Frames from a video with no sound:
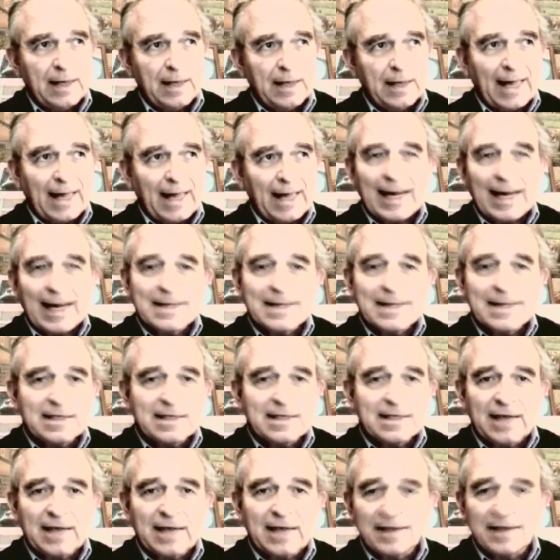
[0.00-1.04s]
And I
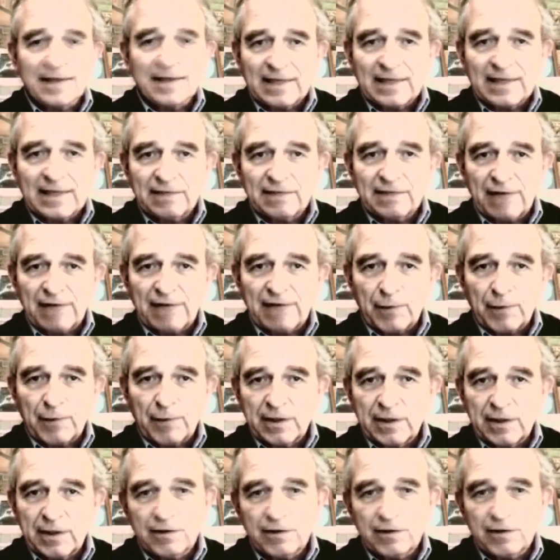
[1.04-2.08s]
didn't identify with
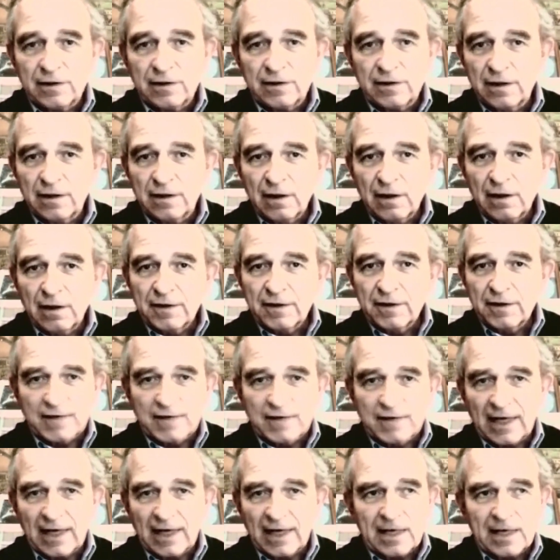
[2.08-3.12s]
neither
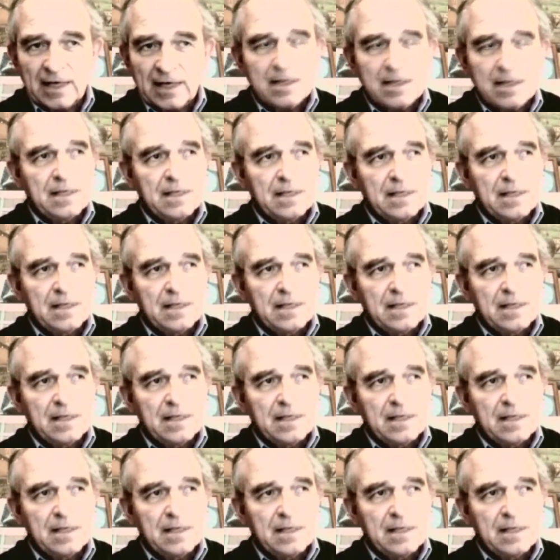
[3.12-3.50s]
side.